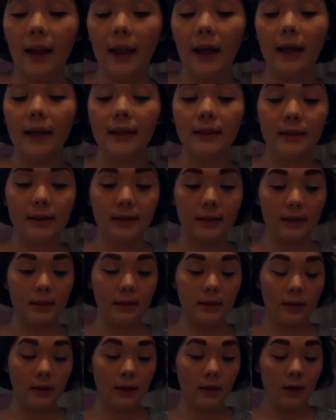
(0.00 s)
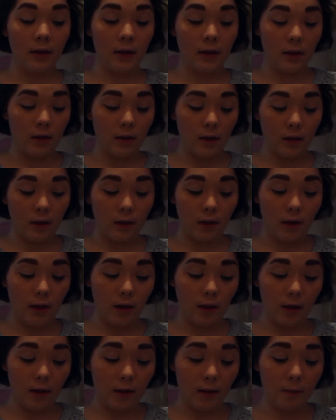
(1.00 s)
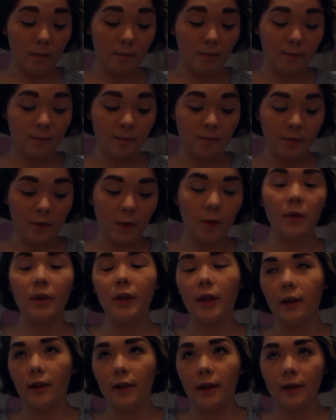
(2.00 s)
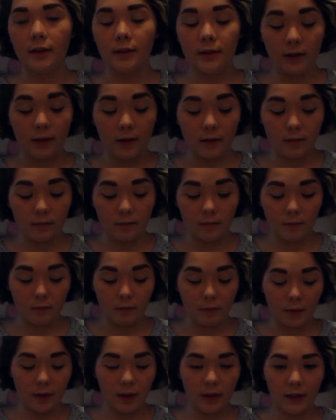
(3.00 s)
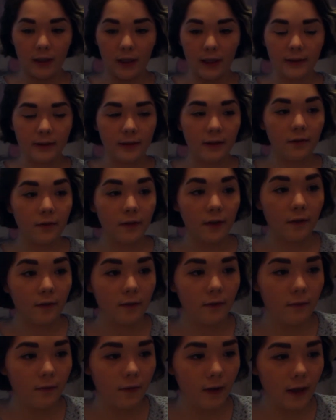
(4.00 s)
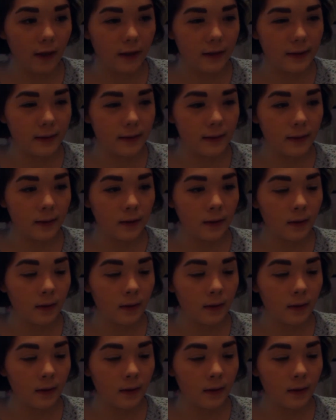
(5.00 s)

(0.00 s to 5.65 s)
last, well, not lastly, but lastly for the face